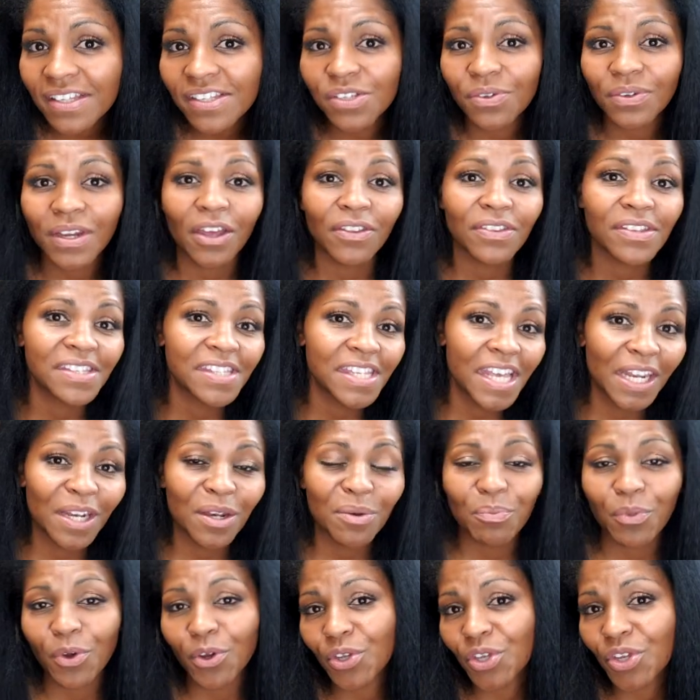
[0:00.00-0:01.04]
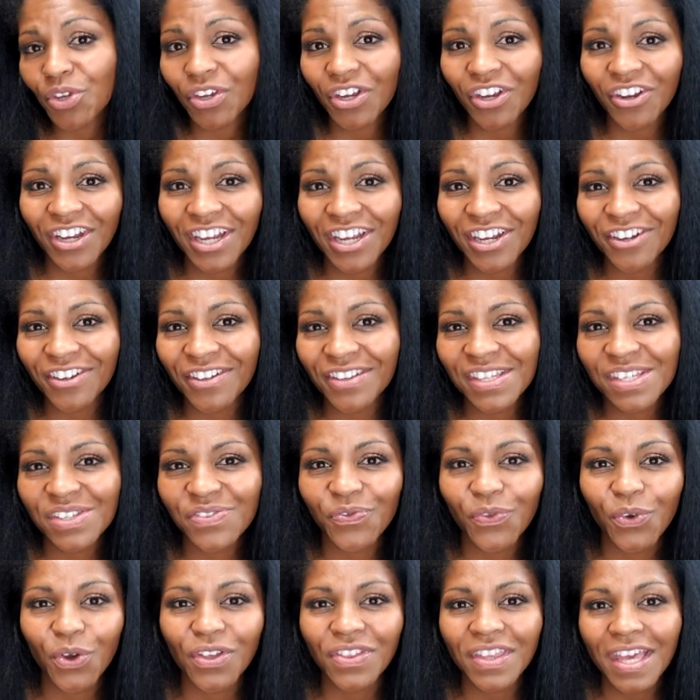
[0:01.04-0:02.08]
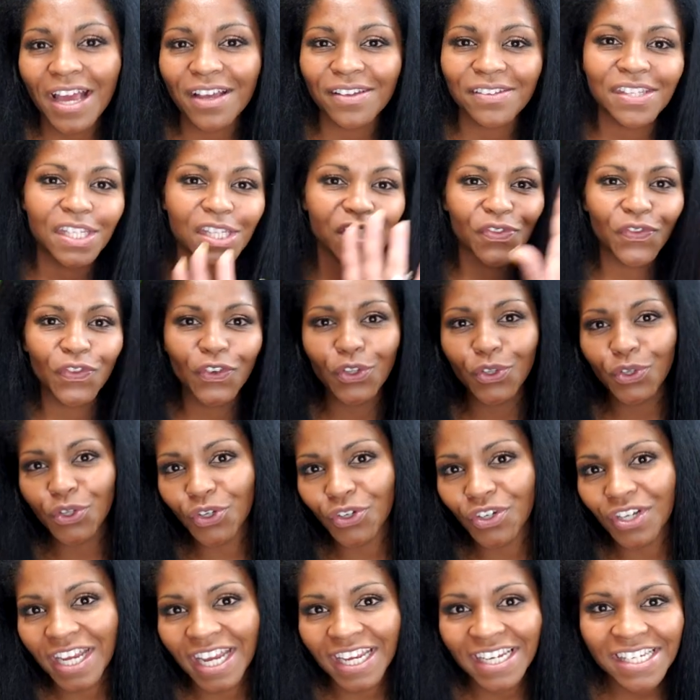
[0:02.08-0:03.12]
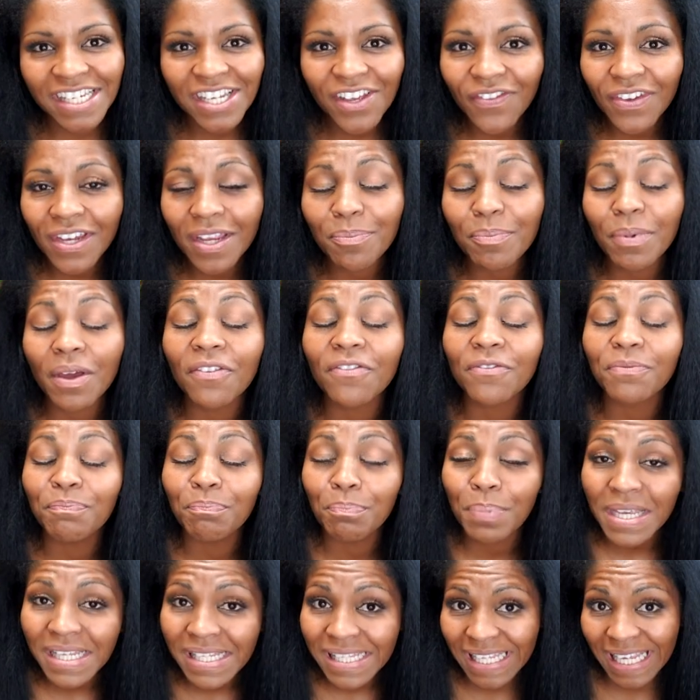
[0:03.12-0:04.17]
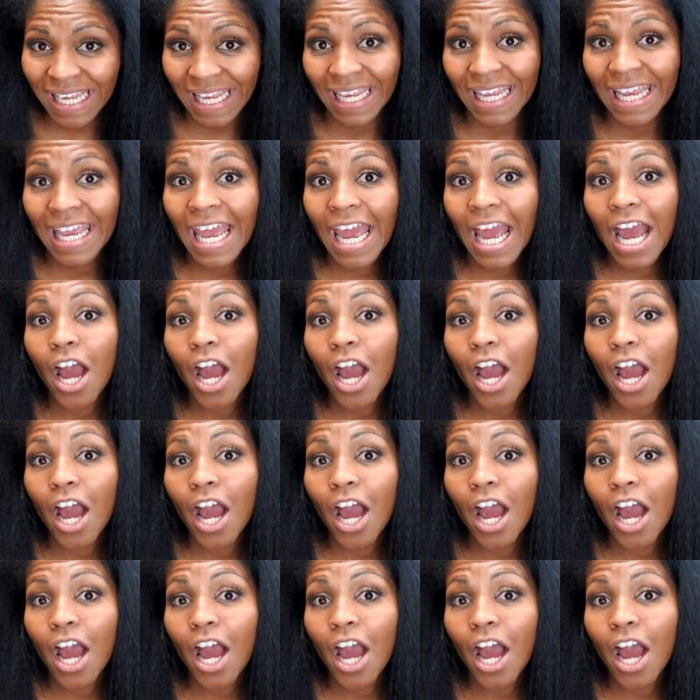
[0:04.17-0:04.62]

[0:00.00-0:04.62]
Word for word: So now the sun and Mercury are here in this fourth house. It's full creativity, but busy